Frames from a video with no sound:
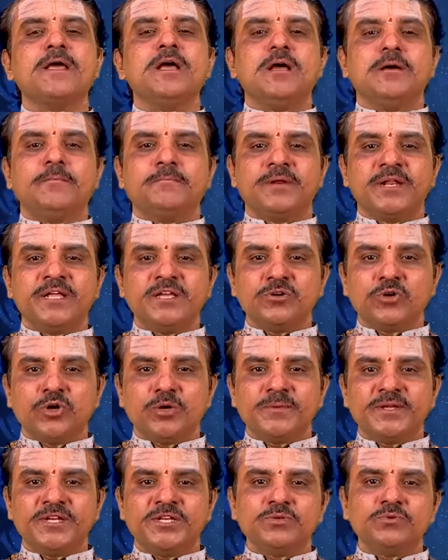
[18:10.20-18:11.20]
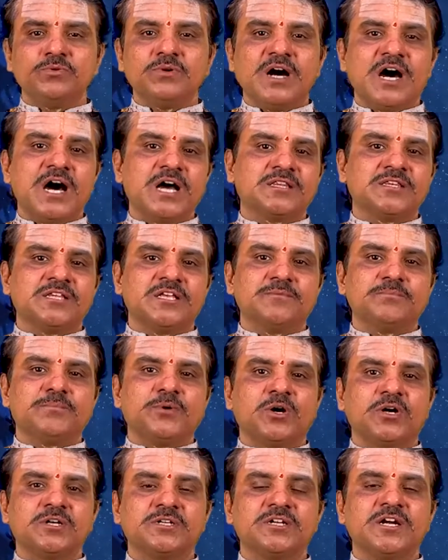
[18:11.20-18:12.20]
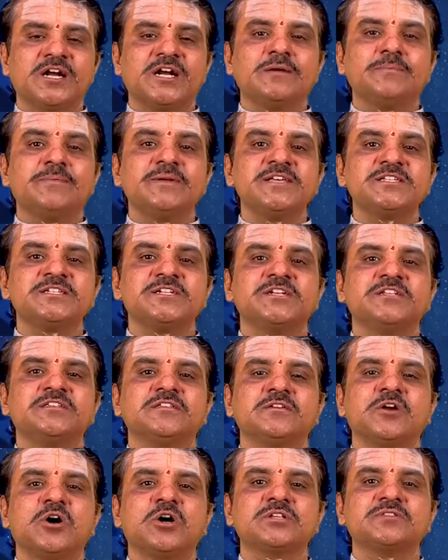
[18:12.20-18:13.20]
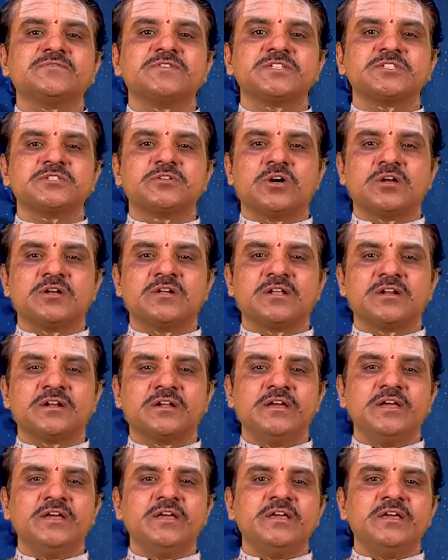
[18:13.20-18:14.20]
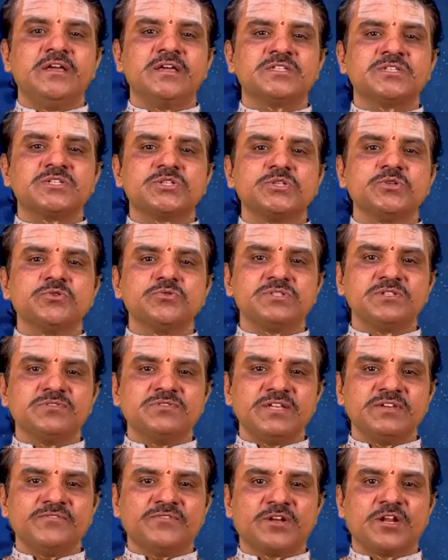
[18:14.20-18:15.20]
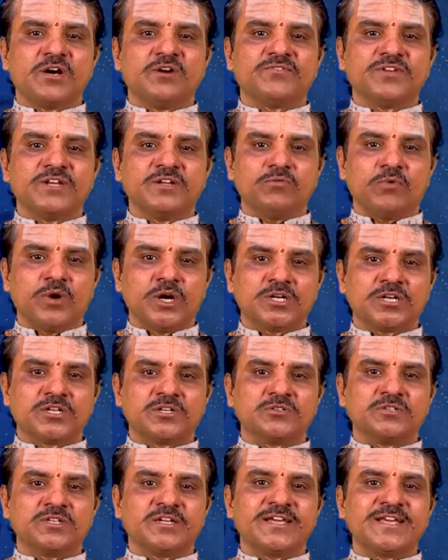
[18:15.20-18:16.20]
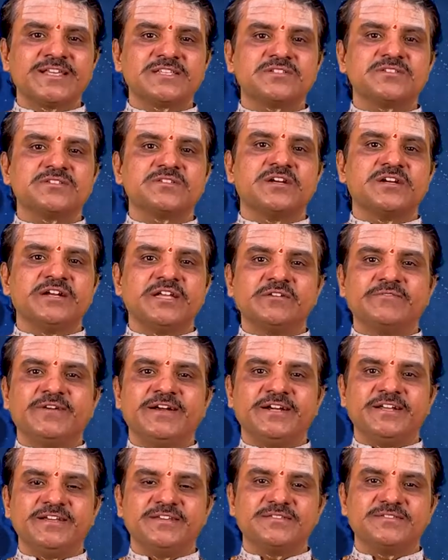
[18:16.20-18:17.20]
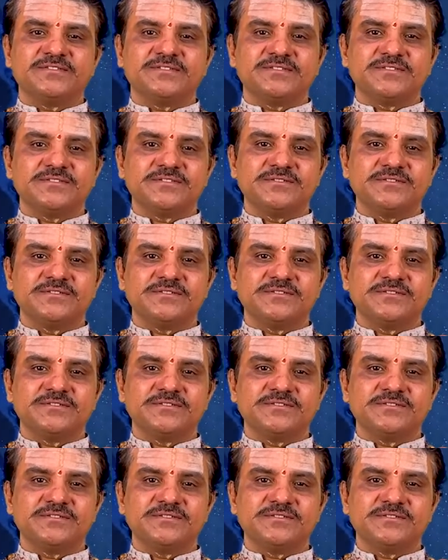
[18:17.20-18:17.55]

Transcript: bring home a new earthen pot and place it in the northwest corner exclusively for offering water to the guests and invitees.